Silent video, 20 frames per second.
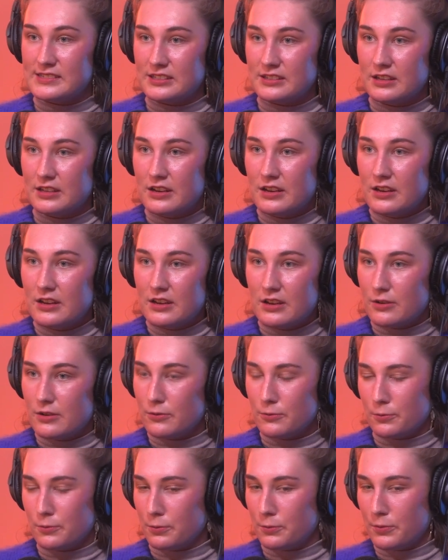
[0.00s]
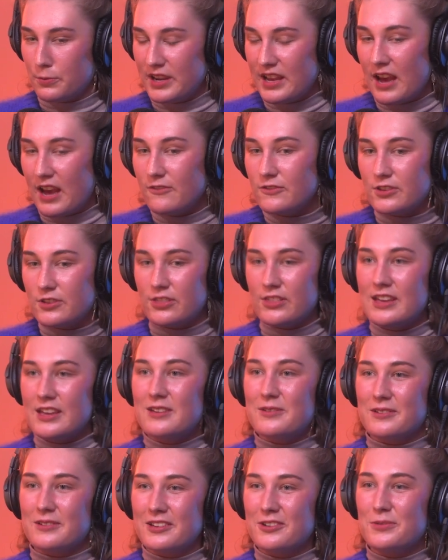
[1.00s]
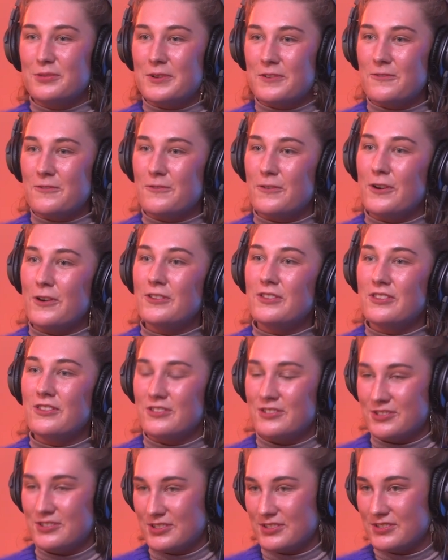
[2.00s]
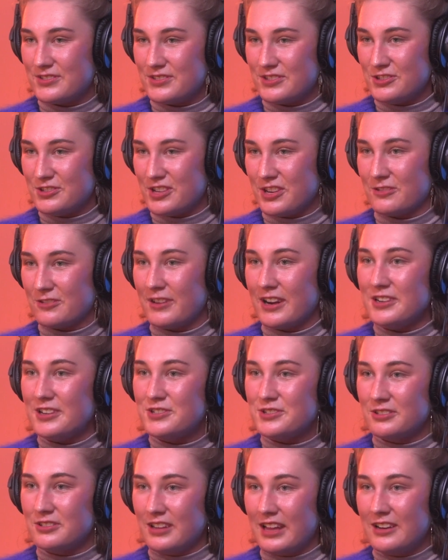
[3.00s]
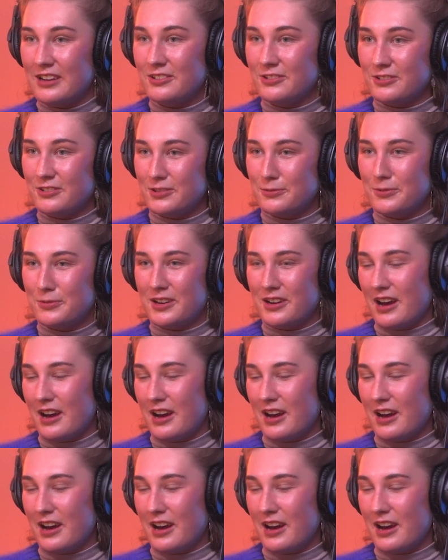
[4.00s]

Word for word: And we have to think a little bit further than just the generational outlook.